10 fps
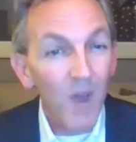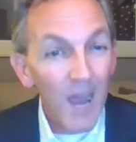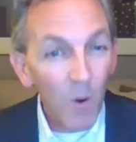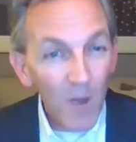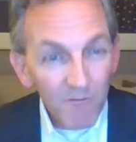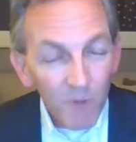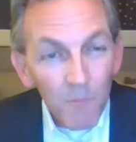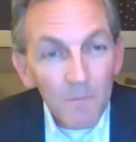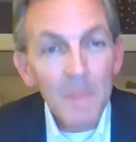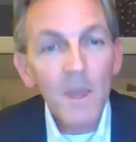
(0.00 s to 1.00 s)
However,
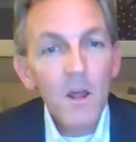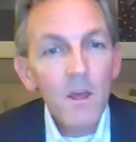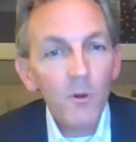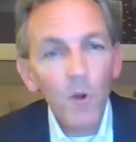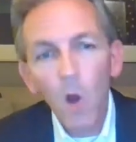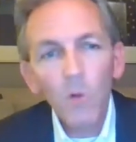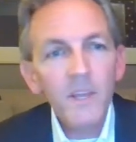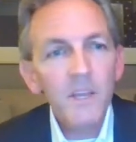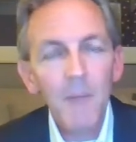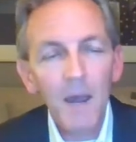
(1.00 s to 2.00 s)
they're
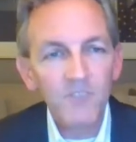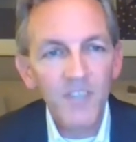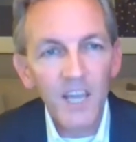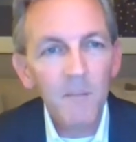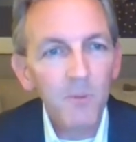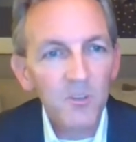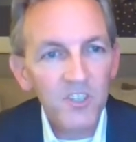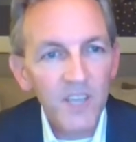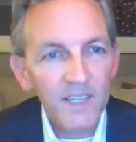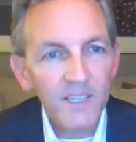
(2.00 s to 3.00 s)
only about
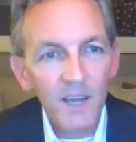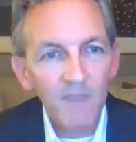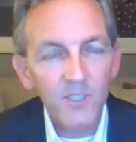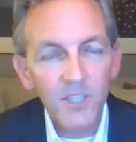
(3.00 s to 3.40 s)
10% of a